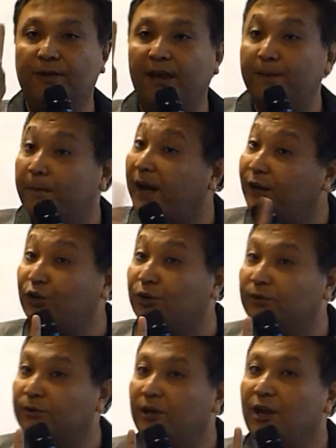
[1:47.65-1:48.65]
And mind
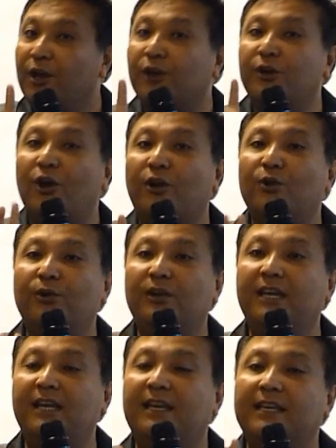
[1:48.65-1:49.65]
you, not
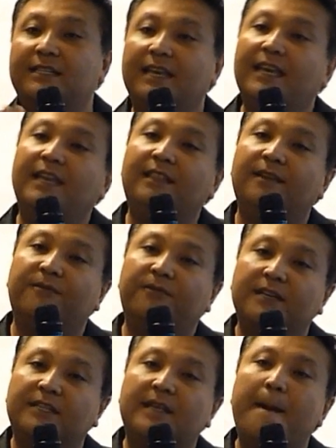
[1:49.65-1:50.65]
only is he the
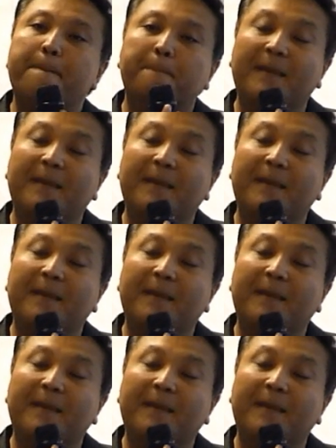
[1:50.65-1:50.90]
first